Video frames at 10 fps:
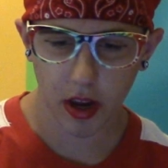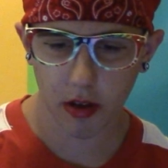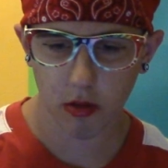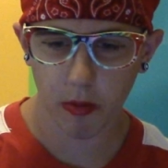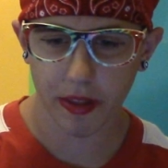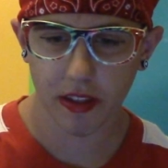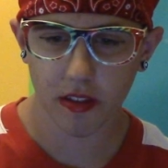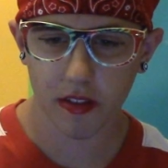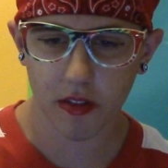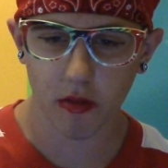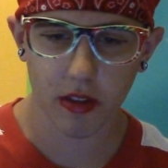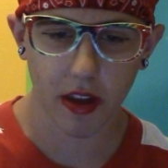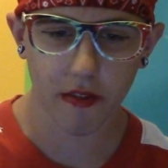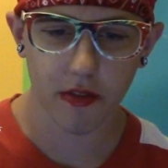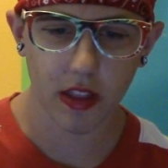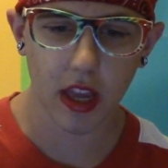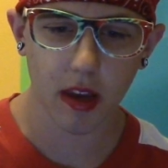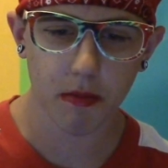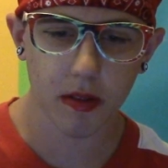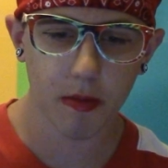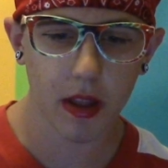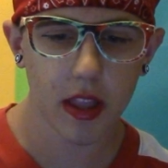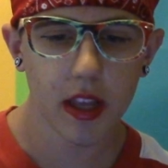I don't know why these don't have names, but...